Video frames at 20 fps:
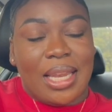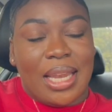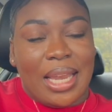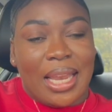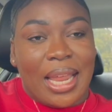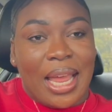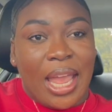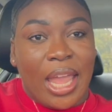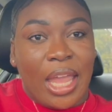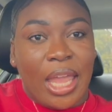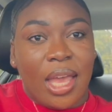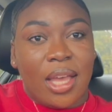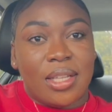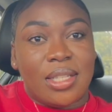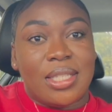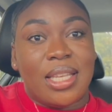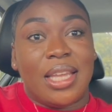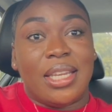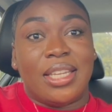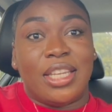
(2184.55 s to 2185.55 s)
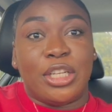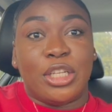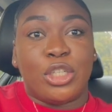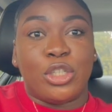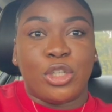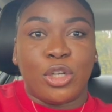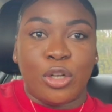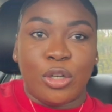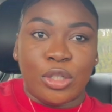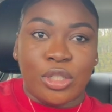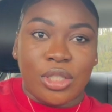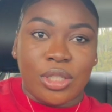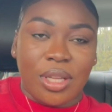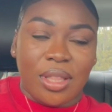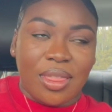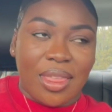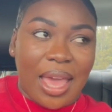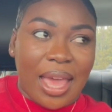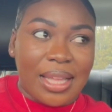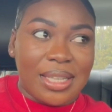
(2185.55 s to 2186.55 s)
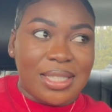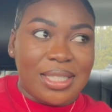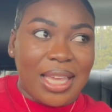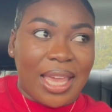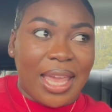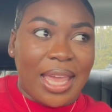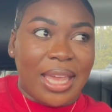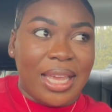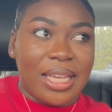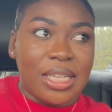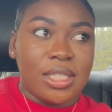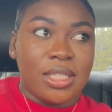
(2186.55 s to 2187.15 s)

and I attended church that day.